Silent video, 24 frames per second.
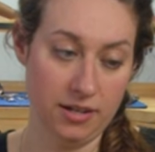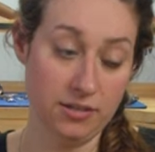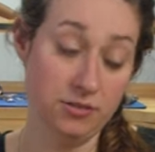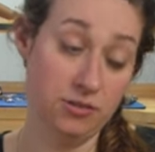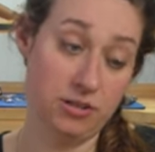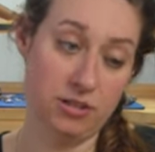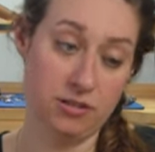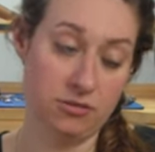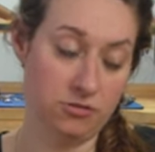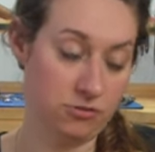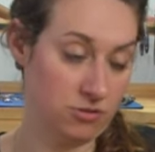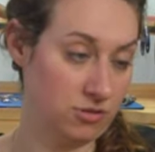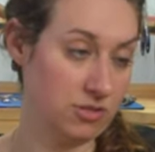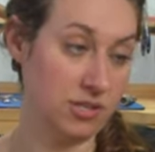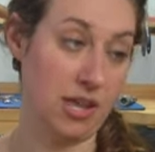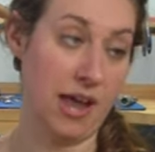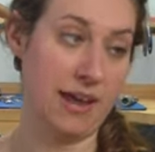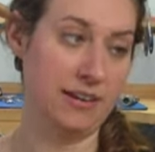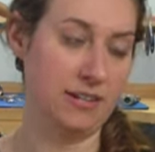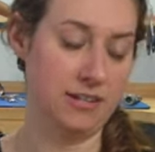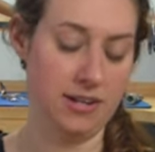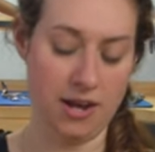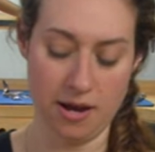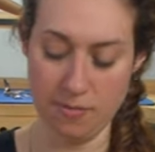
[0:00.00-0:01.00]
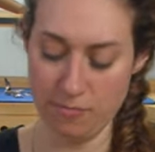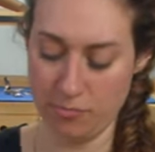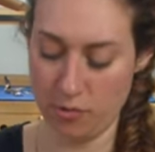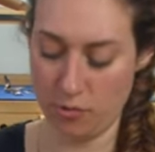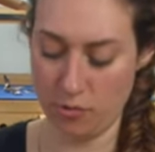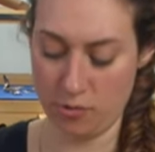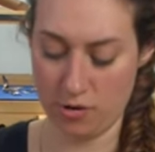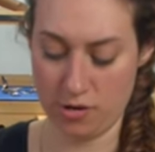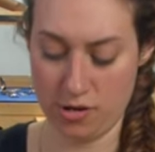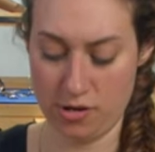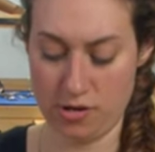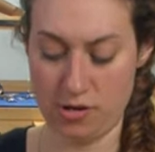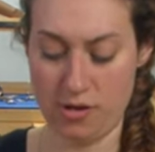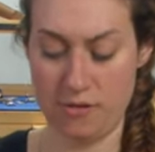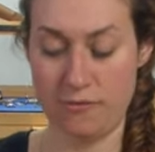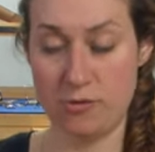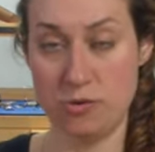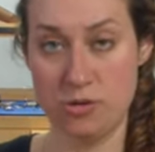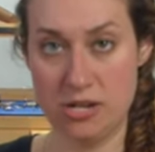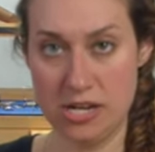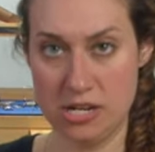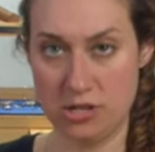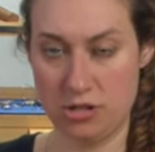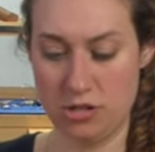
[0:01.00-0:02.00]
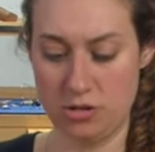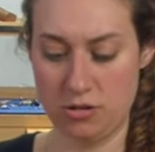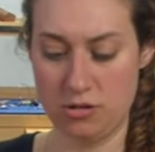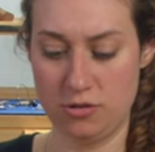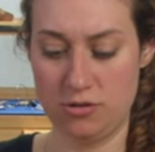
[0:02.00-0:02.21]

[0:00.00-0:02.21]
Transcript: and you can slide it up, or if you need to,